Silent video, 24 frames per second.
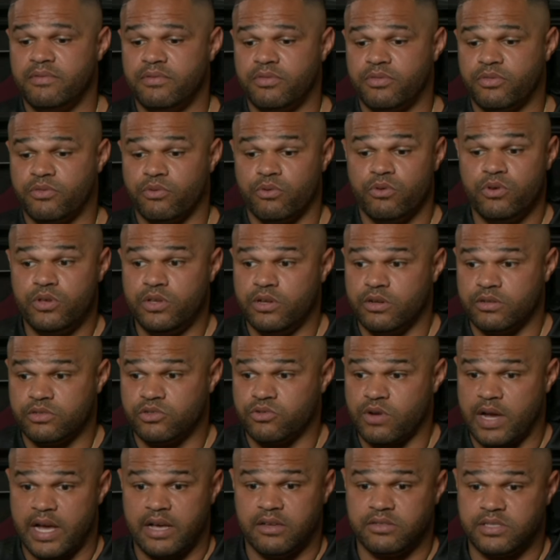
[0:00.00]
through your
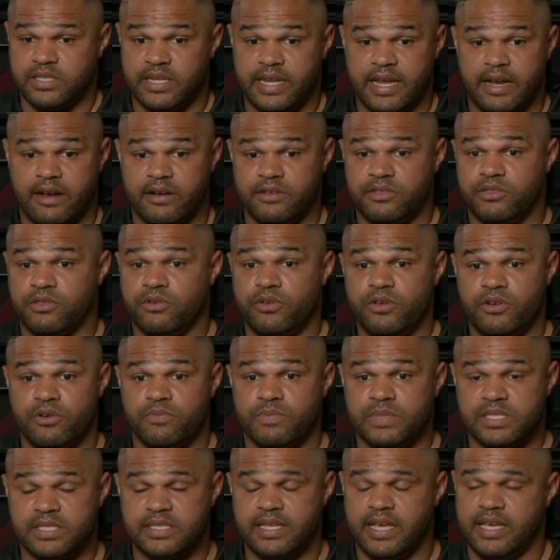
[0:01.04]
trials and error, through your
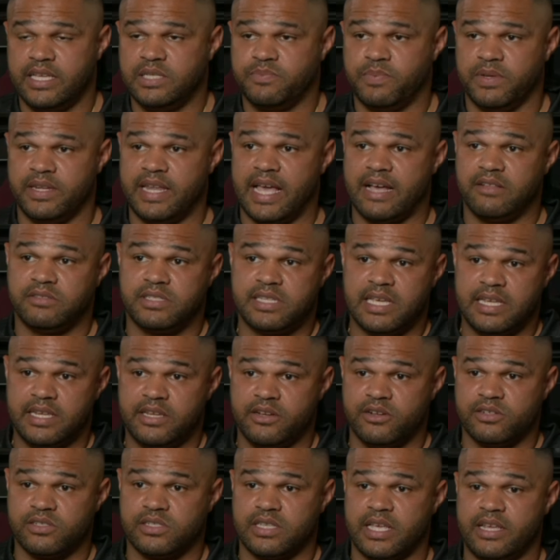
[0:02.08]
mistakes. But now 10
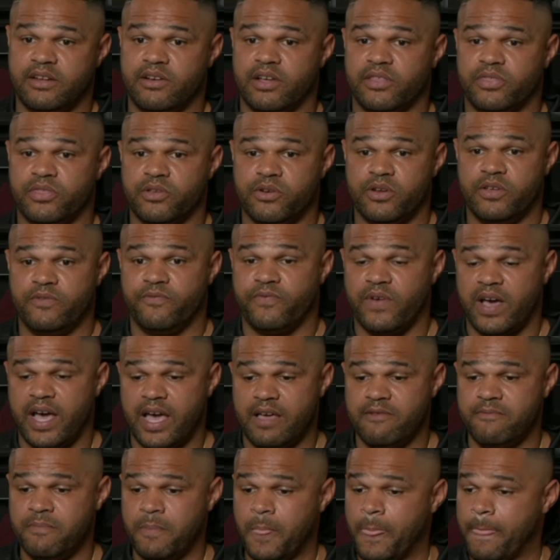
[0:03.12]
years later at
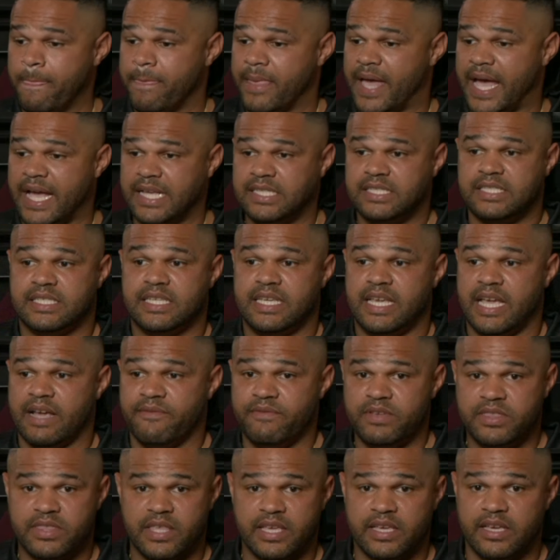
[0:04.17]
35, I see
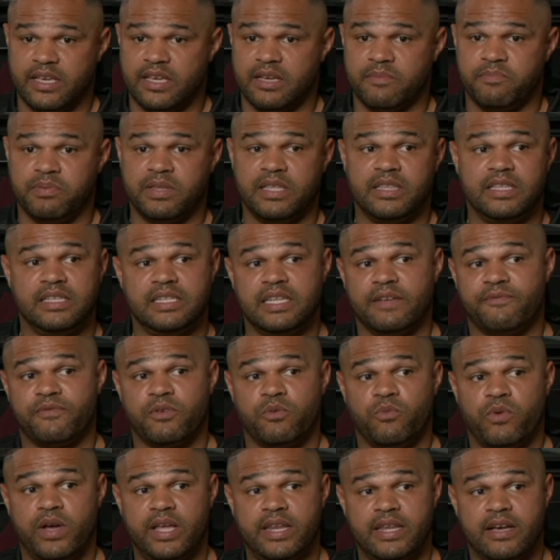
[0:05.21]
everything a completely
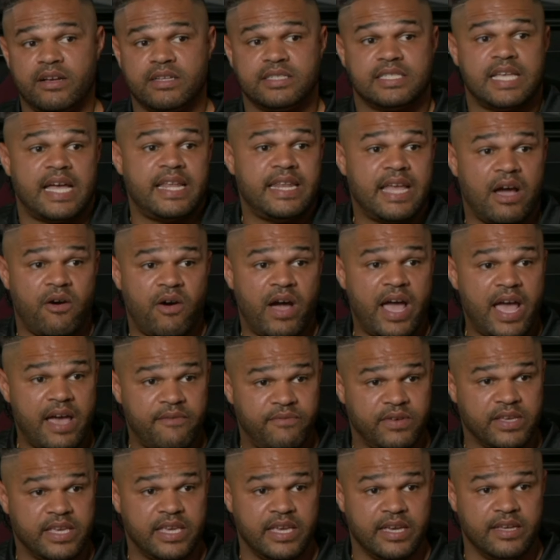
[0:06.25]
different way now because I
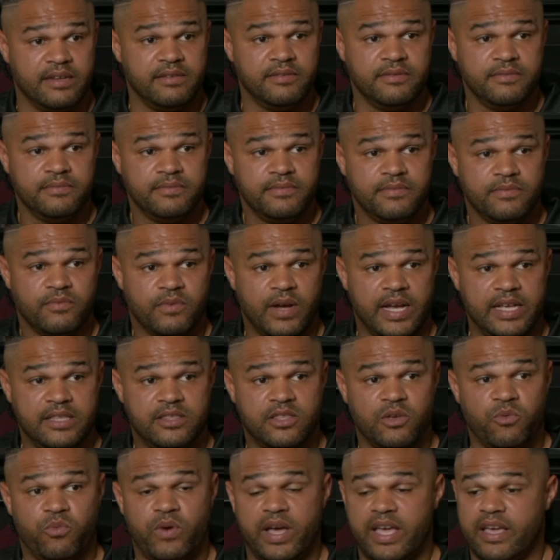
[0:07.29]
have a kid, right?
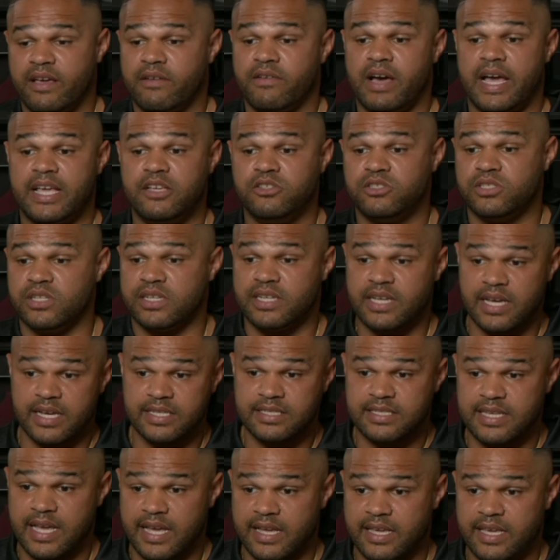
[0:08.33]
The way I used to
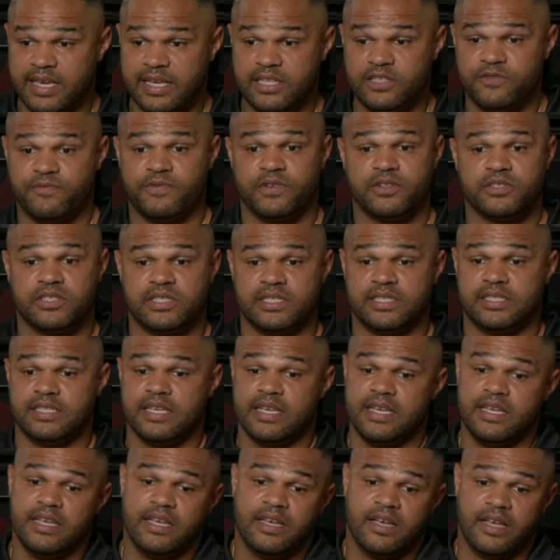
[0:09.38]
cuss at kids versus
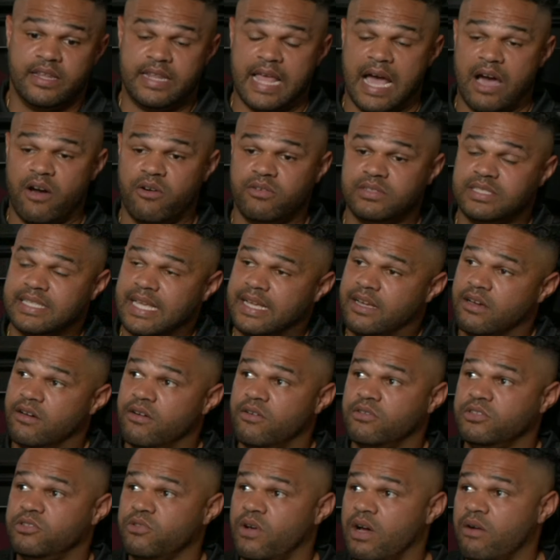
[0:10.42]
now it's like,
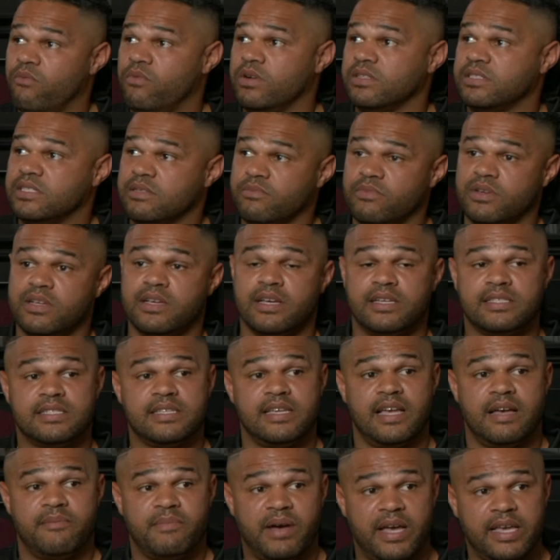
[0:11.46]
oh, do I want someone
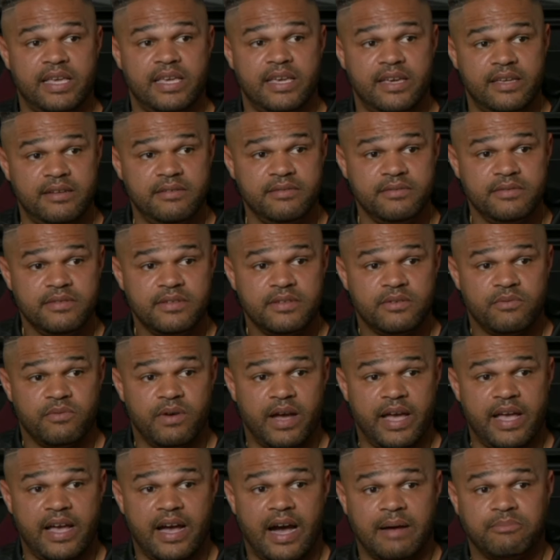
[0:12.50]
cussing at my kid,
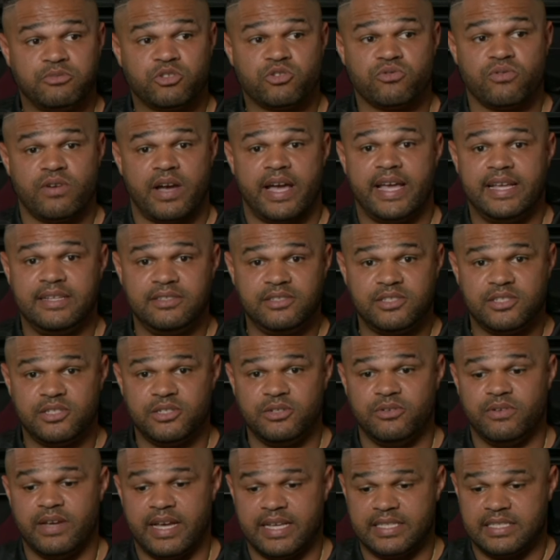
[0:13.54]
right? I'm trying
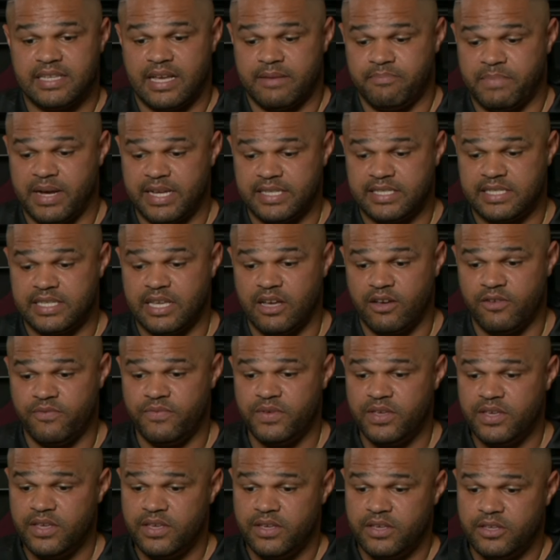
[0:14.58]
to, as
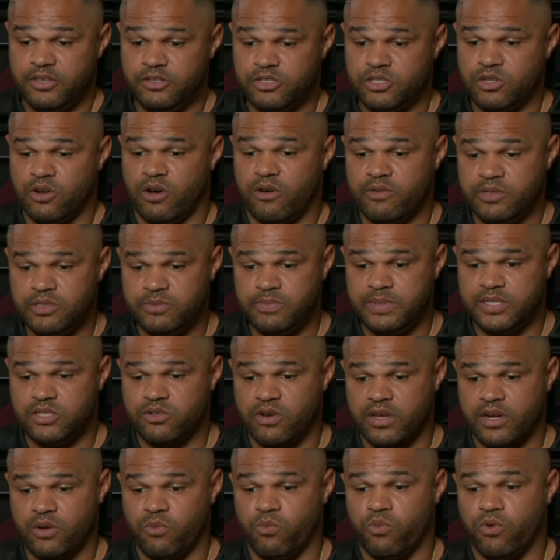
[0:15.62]
myself, you should always be
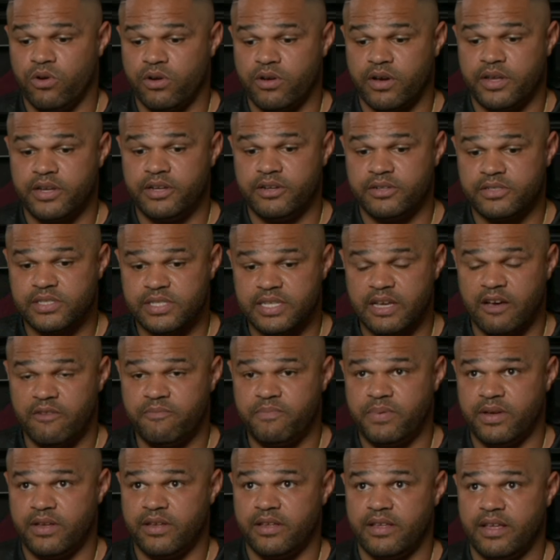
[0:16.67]
trying to work on
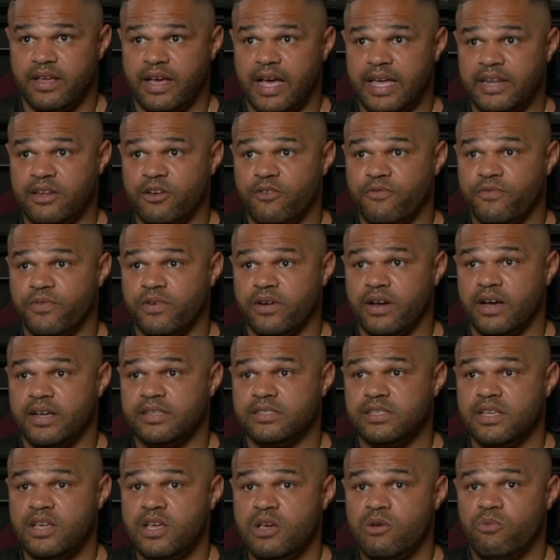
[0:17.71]
yourself. But I know for
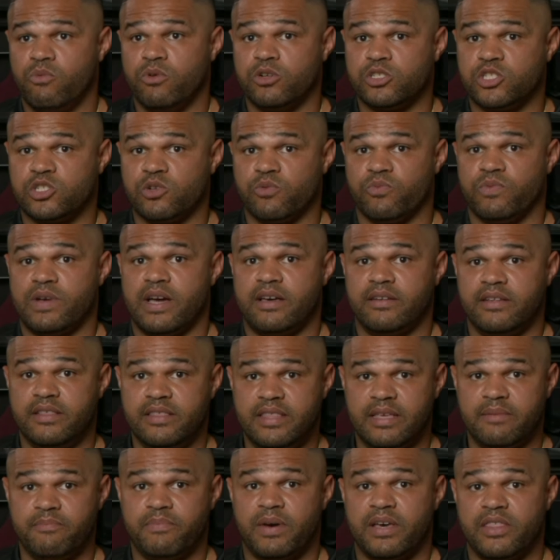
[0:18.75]
us, we're surrounding
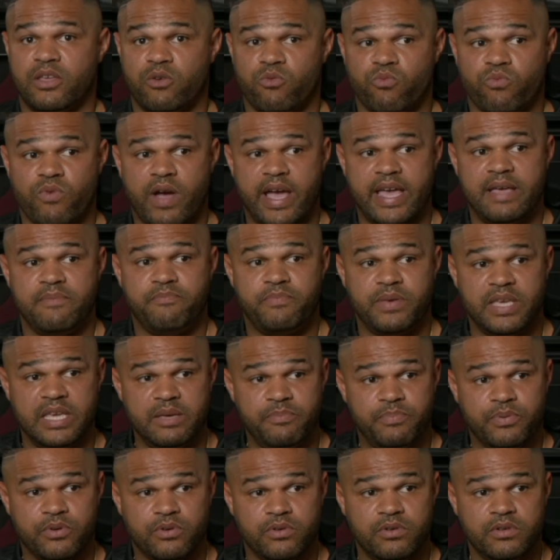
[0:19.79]
them by the right
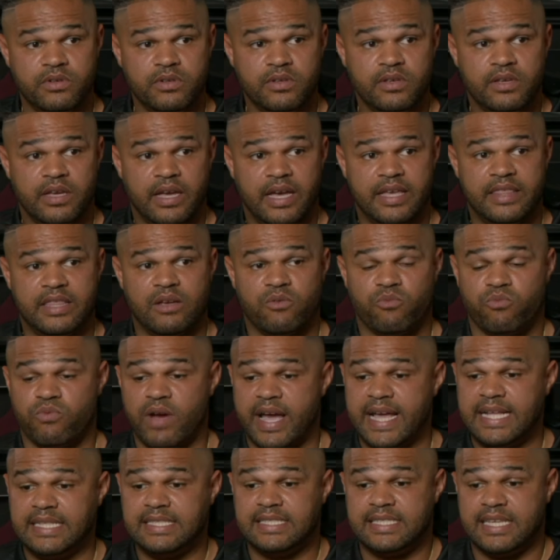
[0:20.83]
people and the
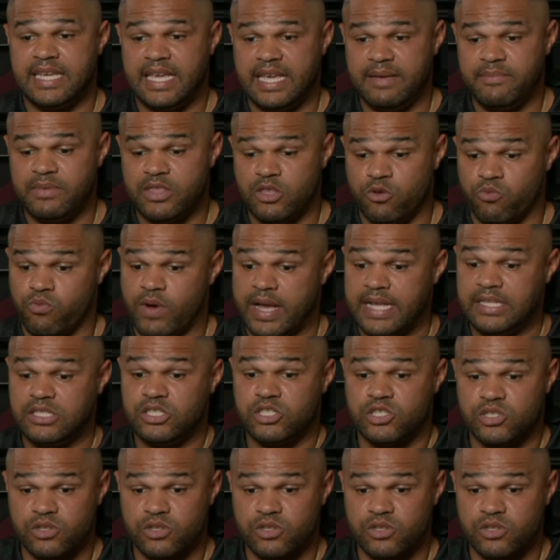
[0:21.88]
right team and the right